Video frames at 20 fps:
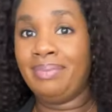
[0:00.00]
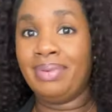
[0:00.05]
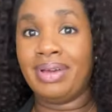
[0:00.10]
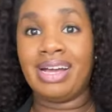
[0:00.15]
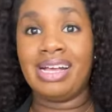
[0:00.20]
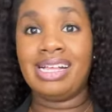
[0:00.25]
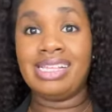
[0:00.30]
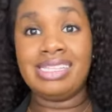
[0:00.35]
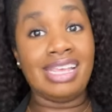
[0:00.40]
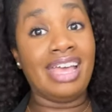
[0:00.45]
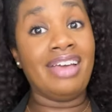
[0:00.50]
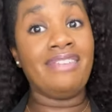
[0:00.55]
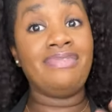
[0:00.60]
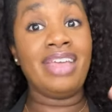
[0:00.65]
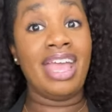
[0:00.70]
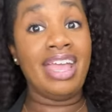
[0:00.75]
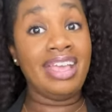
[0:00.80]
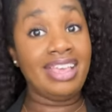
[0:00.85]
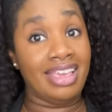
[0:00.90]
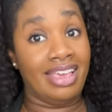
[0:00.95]
Because if
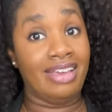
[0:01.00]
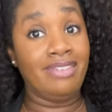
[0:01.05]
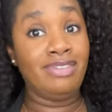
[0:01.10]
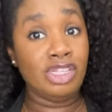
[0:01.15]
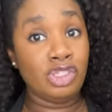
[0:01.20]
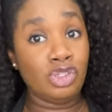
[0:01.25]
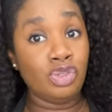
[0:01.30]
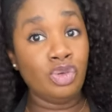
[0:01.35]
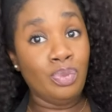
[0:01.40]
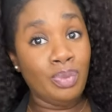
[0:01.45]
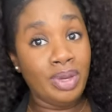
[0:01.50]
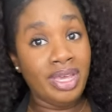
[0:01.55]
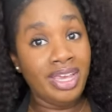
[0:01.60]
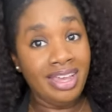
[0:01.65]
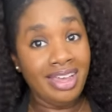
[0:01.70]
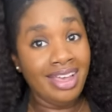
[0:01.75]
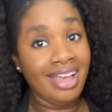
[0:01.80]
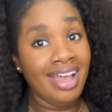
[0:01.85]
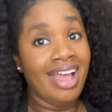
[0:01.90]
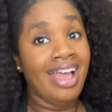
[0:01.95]
they give it to
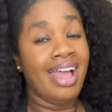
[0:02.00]
me,